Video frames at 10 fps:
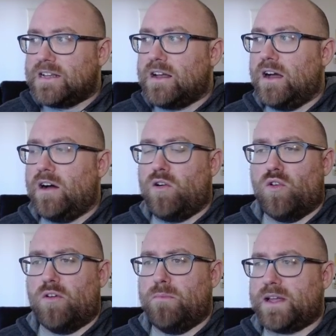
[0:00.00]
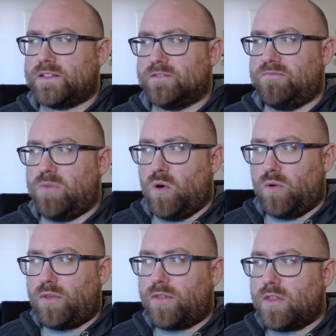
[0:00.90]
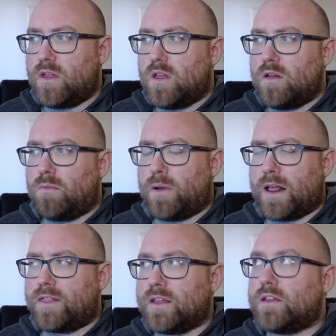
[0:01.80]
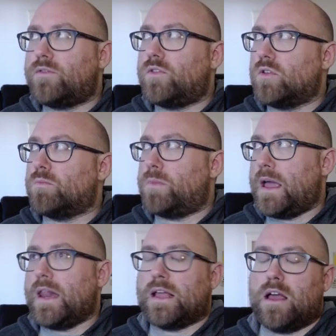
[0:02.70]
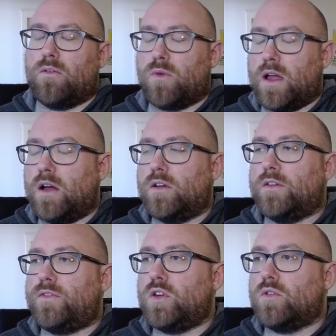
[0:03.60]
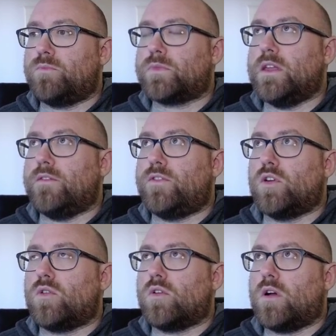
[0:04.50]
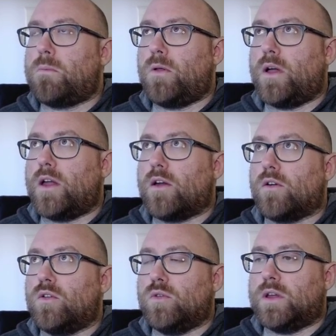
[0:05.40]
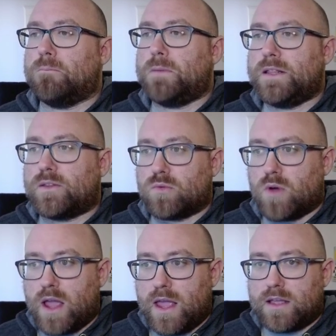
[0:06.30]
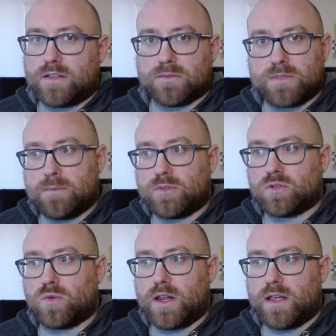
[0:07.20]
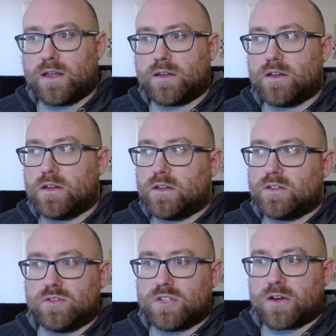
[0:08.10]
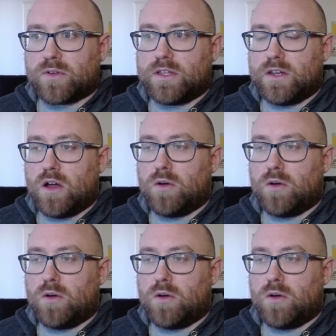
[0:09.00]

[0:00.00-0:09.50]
or a mix of both. But I think if you're betting around, if you're a player who can beat the rake, sometimes you're winning. You generally,